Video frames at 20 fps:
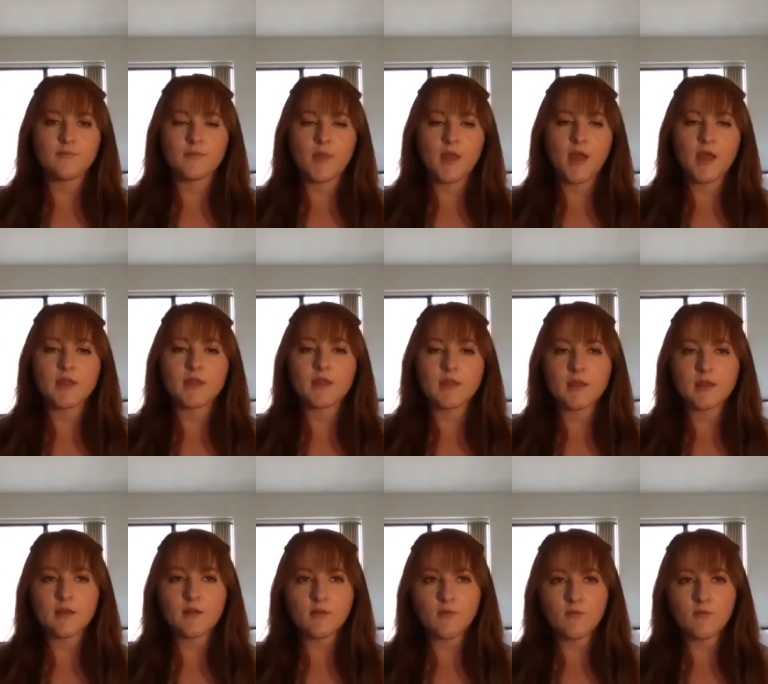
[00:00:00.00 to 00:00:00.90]
I
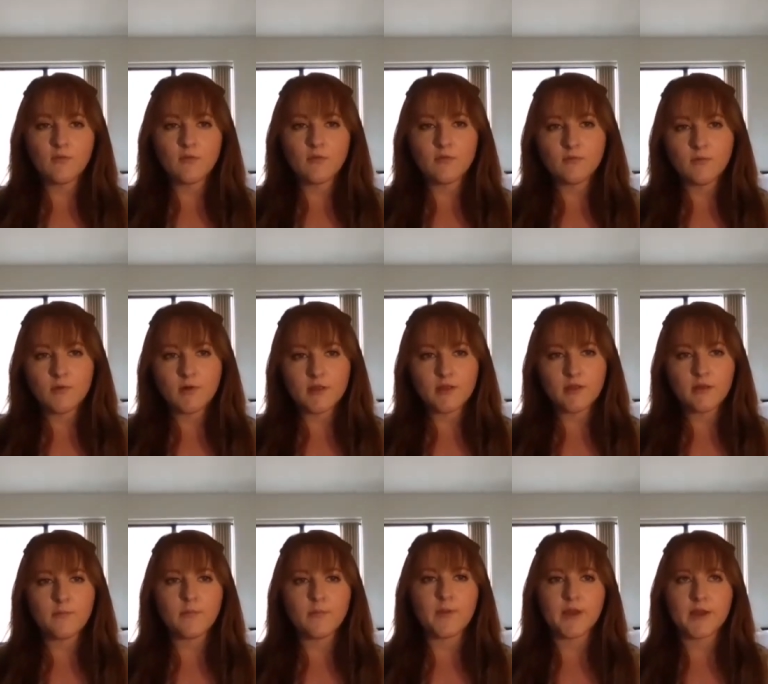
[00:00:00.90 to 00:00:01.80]
think one of
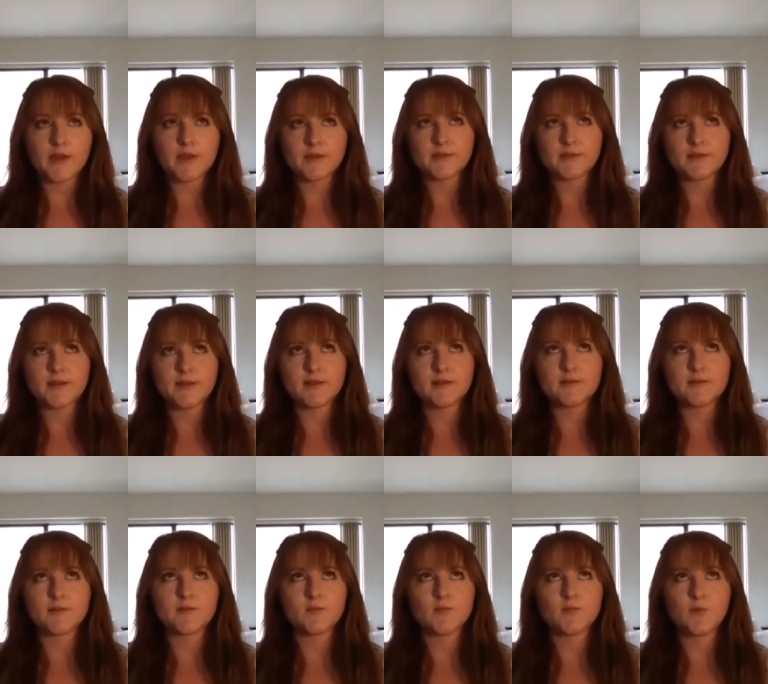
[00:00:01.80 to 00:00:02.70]
the biggest
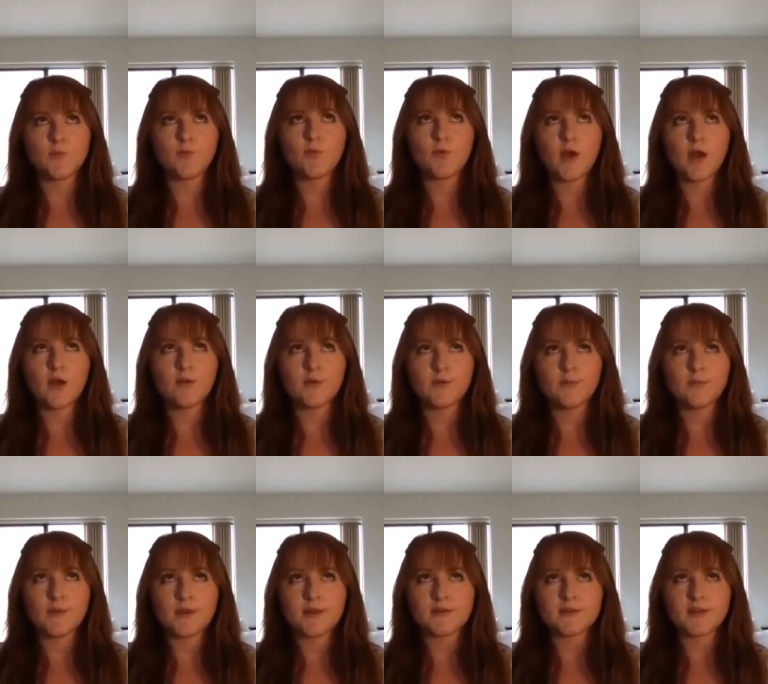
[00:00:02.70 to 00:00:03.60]
things would probably
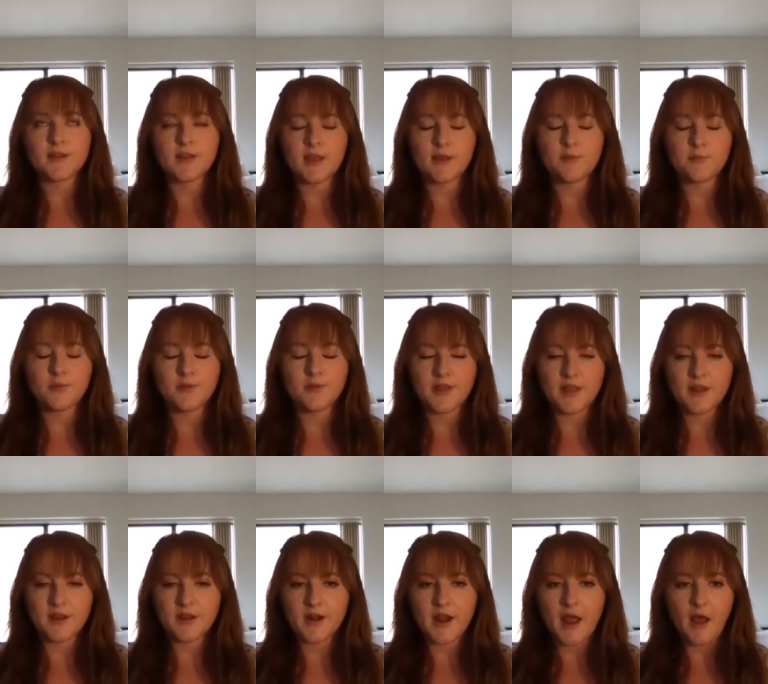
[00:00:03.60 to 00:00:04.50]
be to like plan
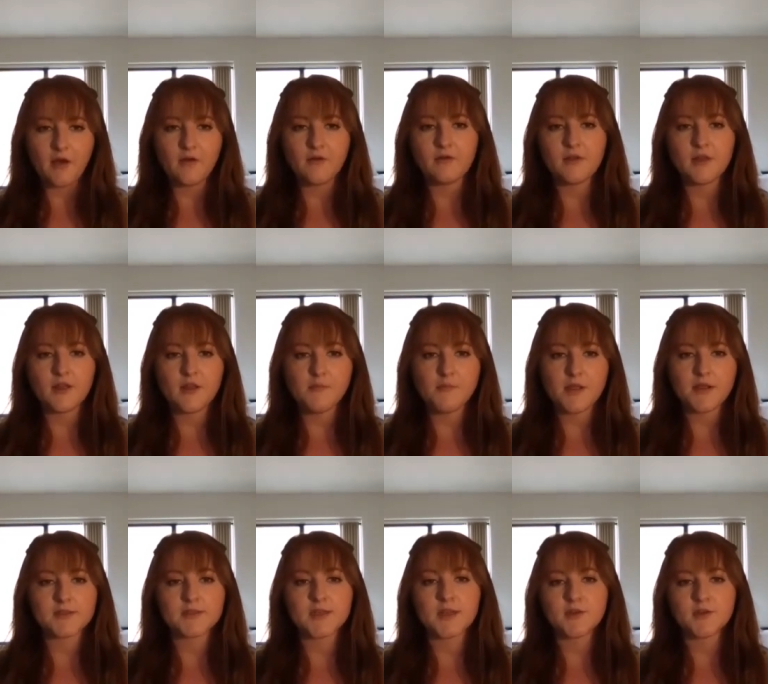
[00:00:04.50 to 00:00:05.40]
it out in my
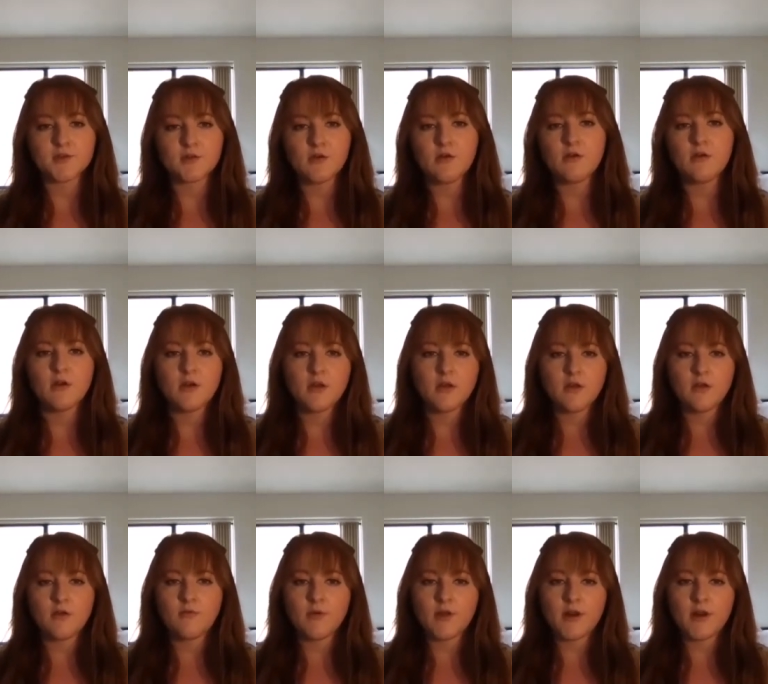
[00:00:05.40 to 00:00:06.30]
schedule
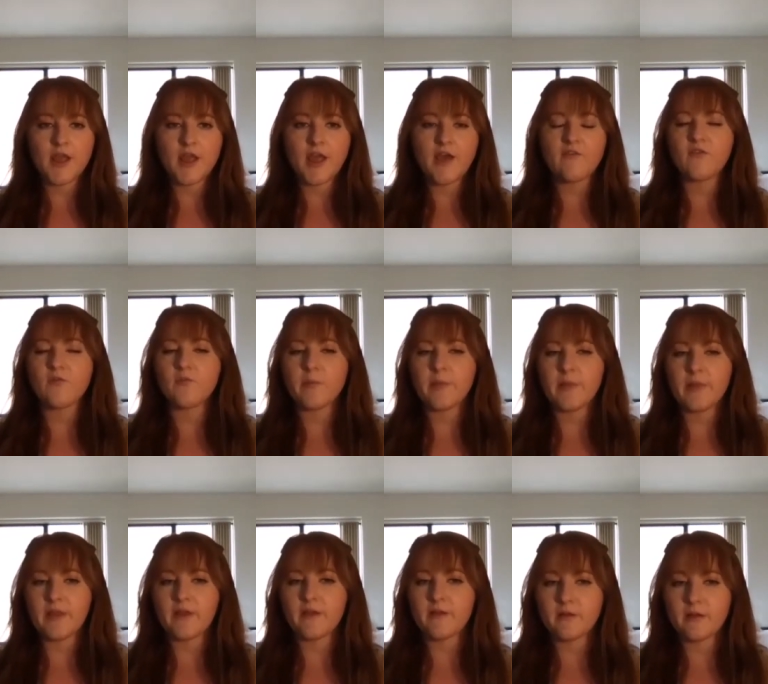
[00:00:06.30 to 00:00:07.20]
when I have a
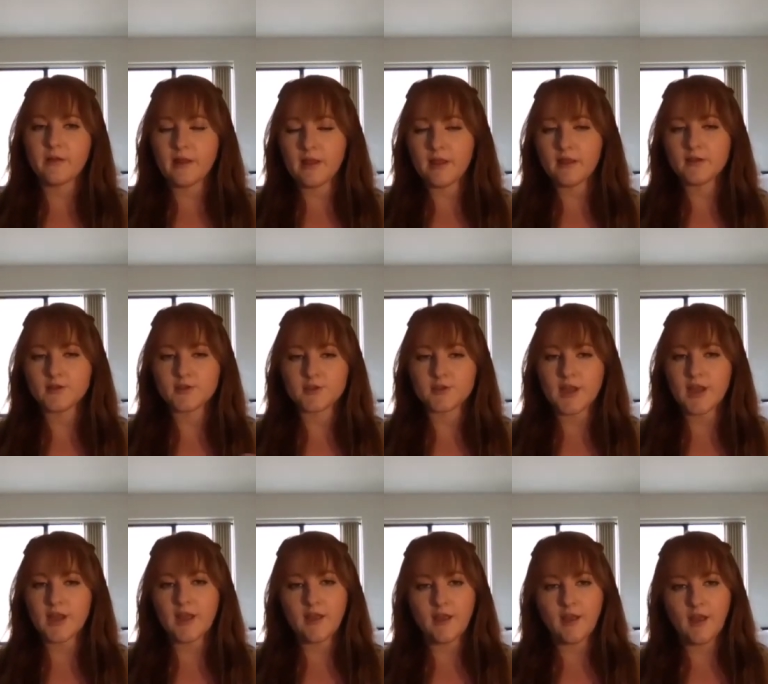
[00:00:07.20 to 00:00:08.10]
plan each
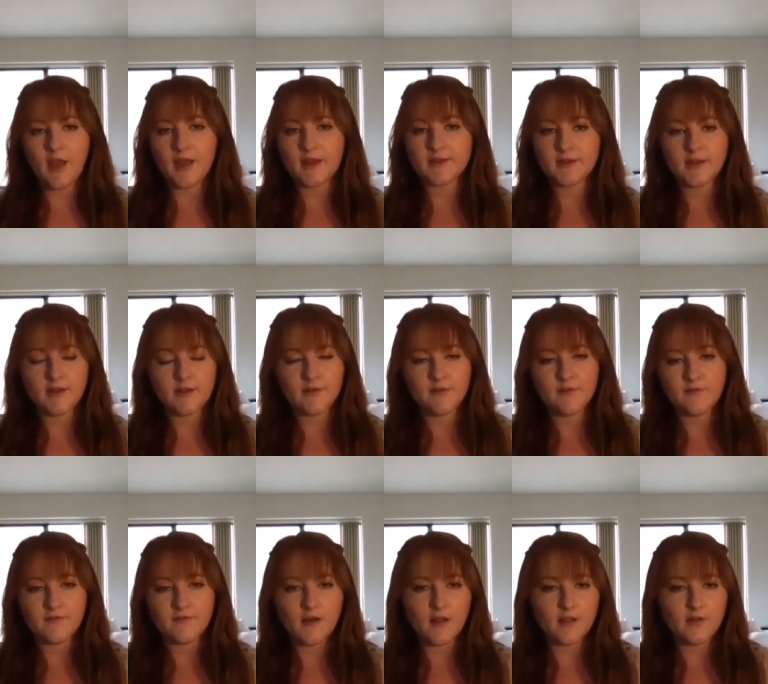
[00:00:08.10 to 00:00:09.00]
day, I tend to
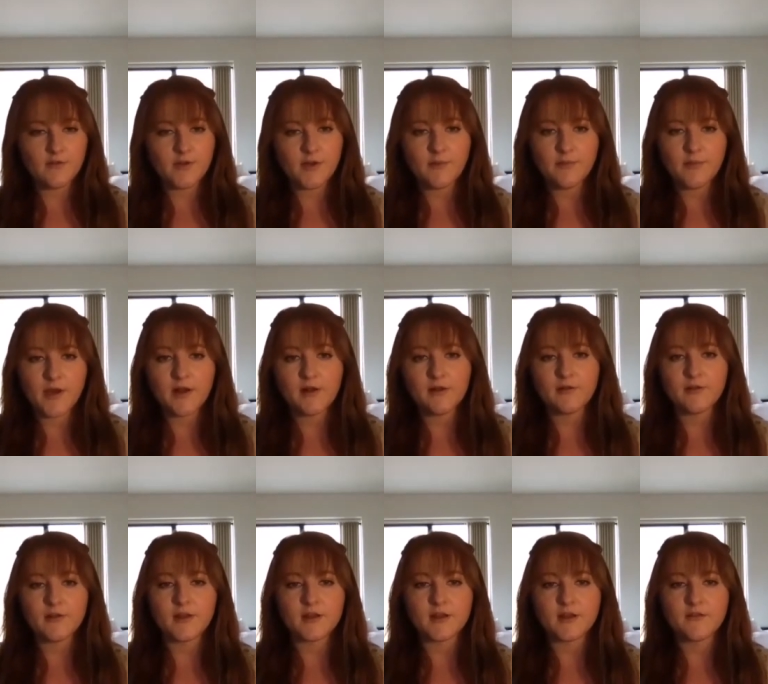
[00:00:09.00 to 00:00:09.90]
follow it better
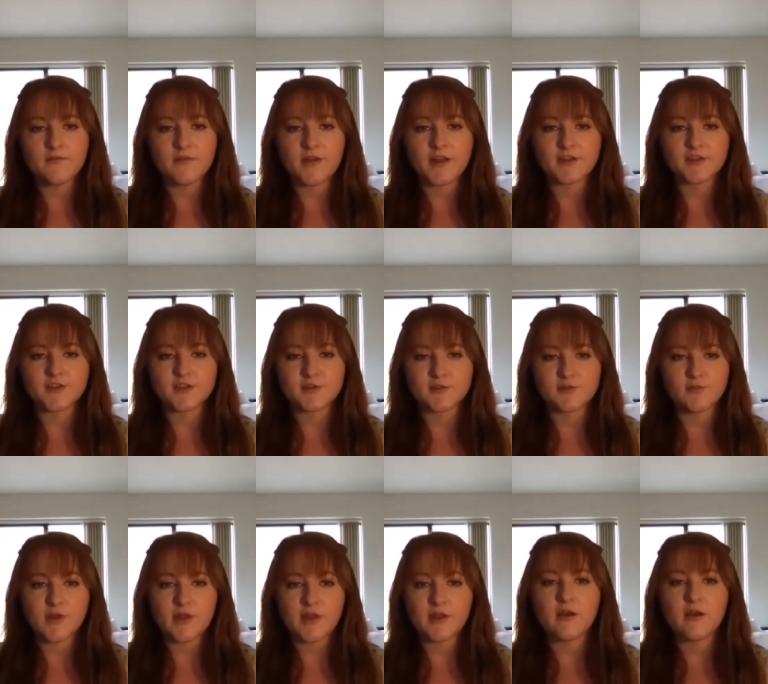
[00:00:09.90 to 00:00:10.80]
than if I just
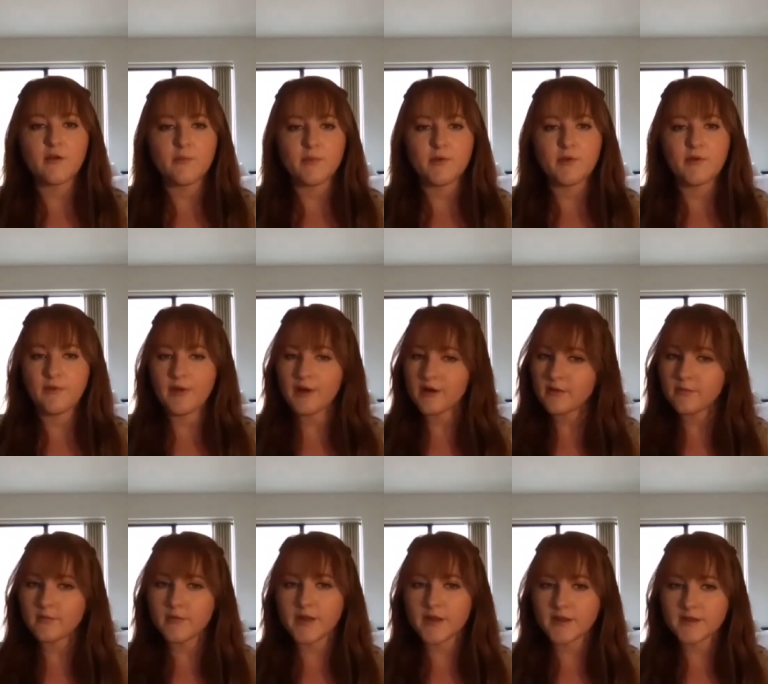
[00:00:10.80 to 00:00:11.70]
wake up and
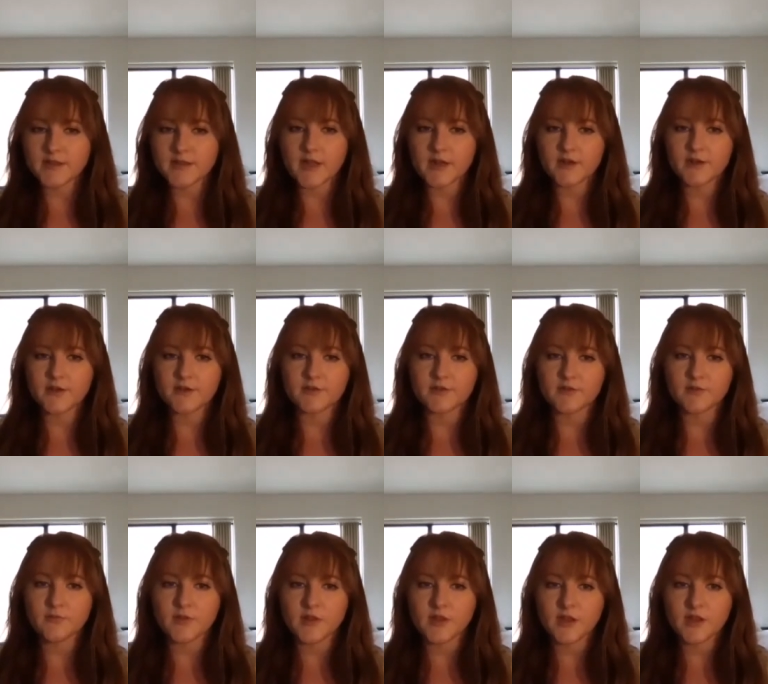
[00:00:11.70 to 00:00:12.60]
randomly decide to do
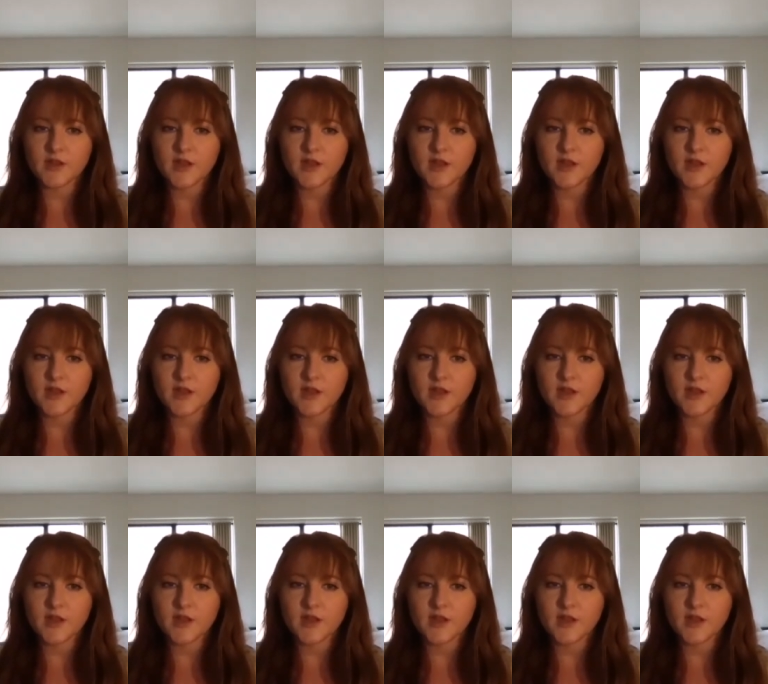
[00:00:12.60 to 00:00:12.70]
something.